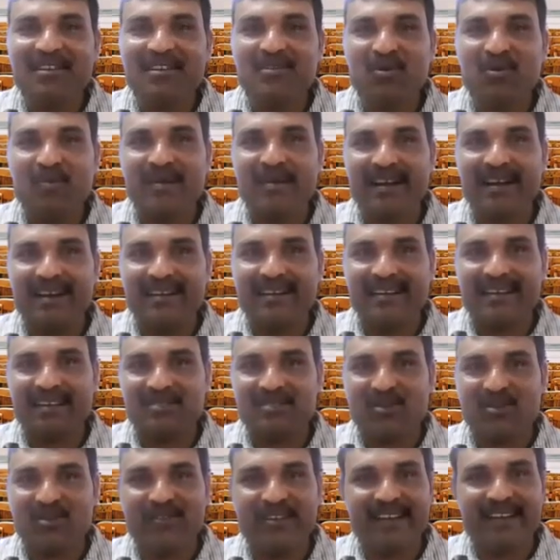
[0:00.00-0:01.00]
the
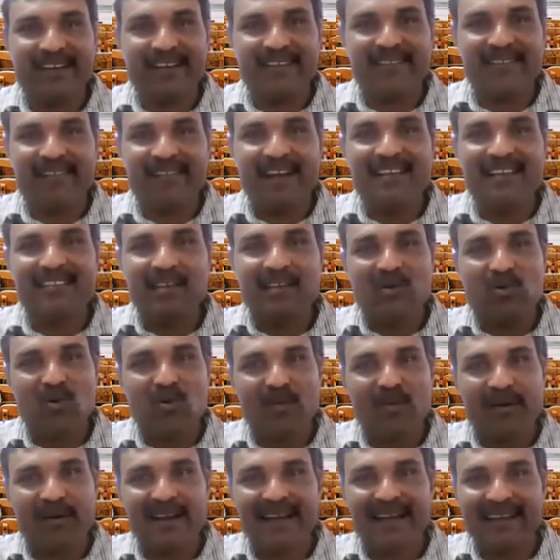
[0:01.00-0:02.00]
numerator, so we can write the
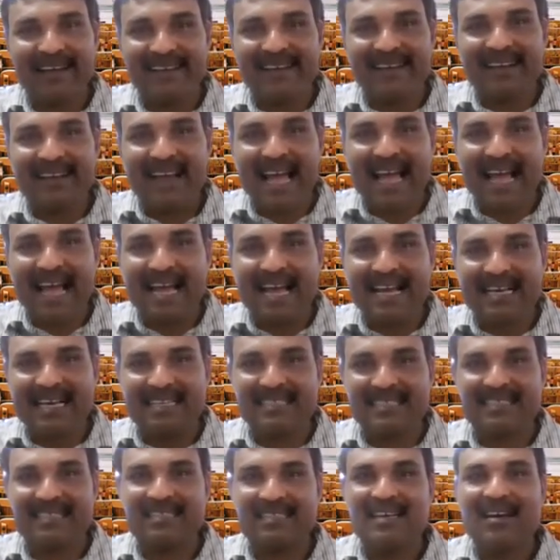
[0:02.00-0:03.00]
numerator as
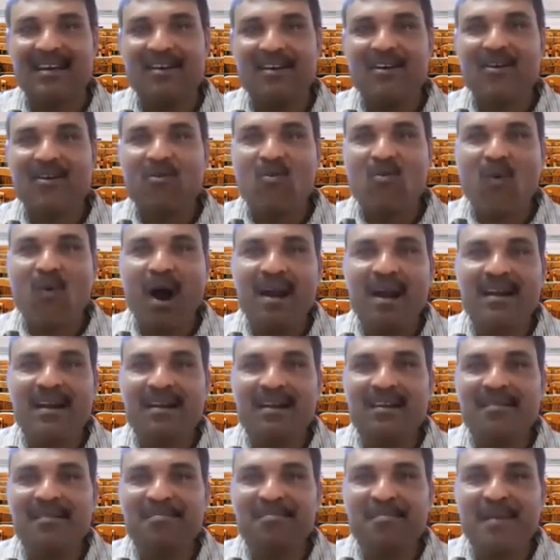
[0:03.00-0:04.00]

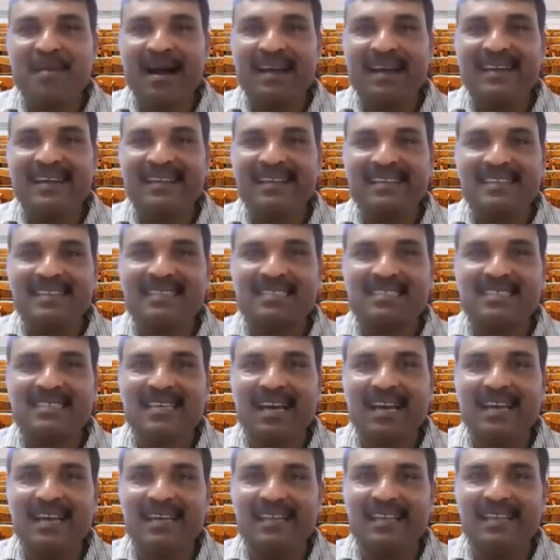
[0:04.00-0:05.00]
1 minus
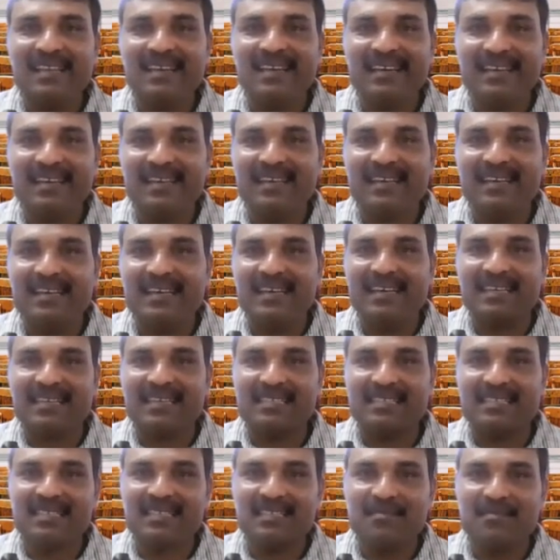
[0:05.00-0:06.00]
sin
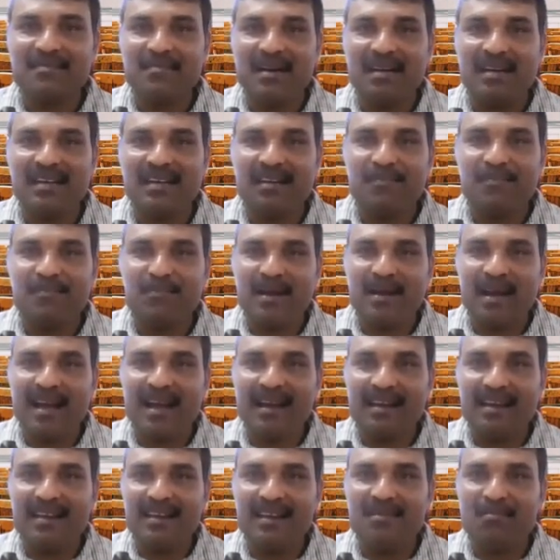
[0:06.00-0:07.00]
x
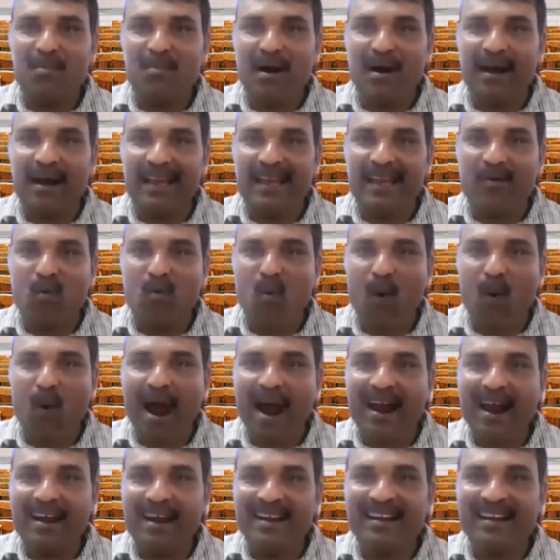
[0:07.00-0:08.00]
multiplied by
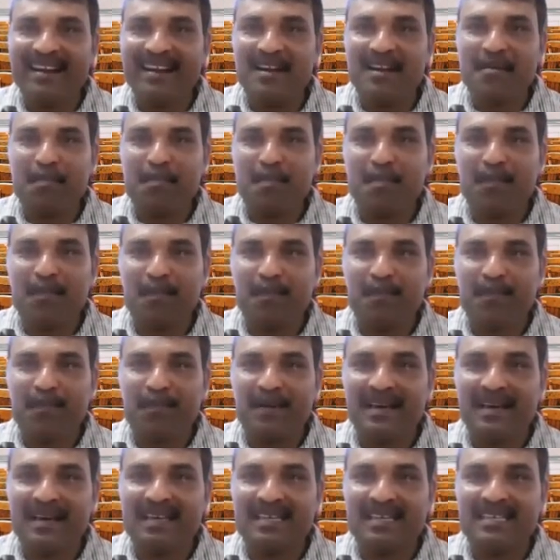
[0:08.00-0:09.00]
1
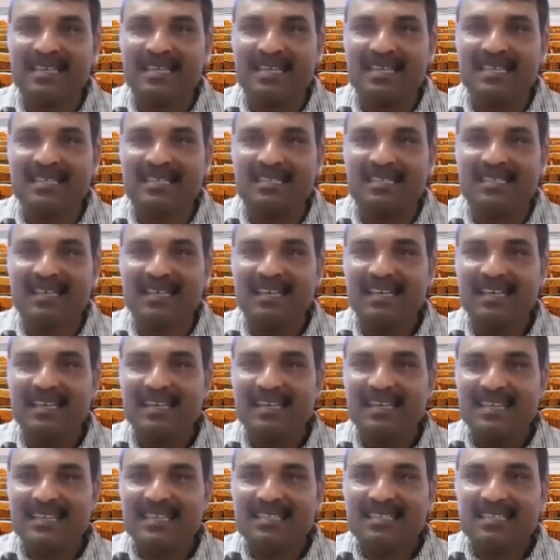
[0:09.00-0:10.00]
plus
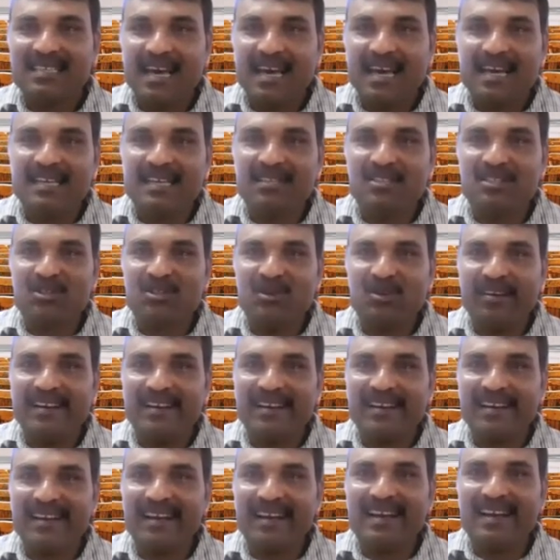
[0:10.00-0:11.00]
sin
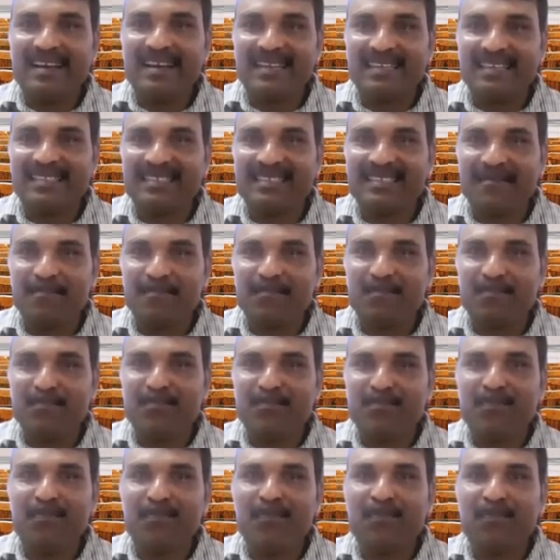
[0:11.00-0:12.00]
square x
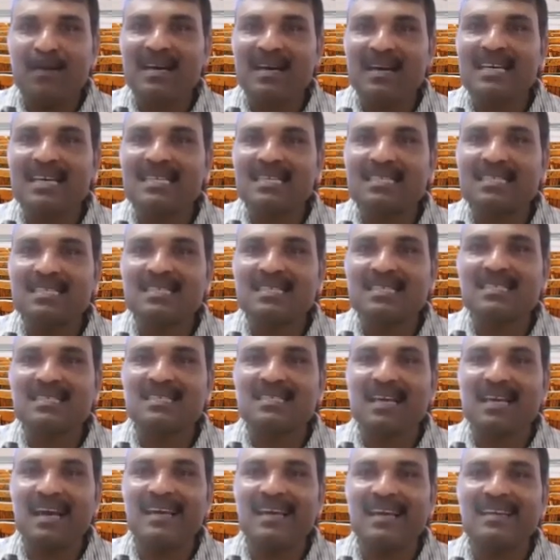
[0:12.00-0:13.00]
plus
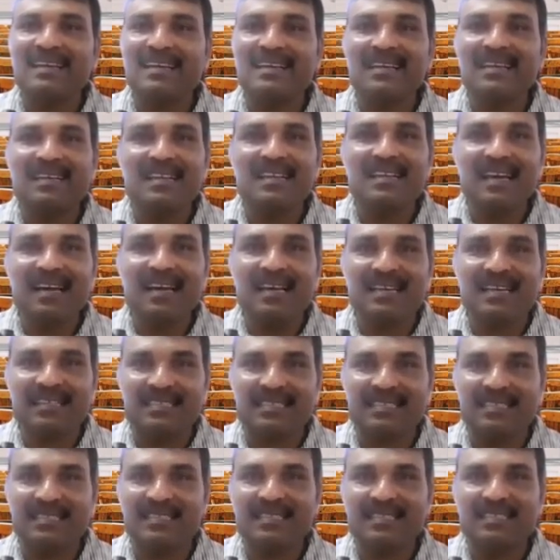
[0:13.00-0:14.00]
sin
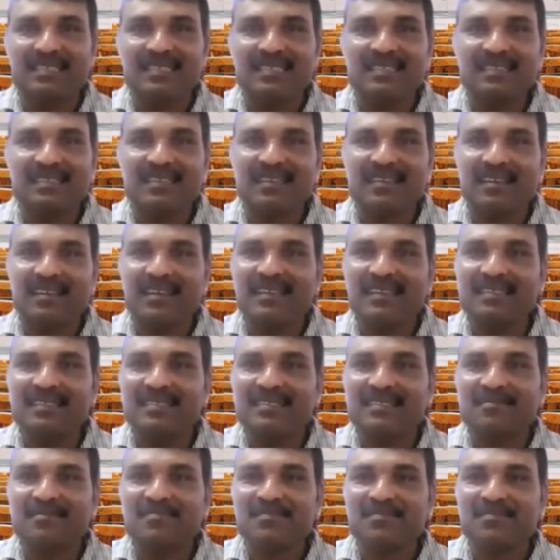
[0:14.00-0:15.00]
x, right?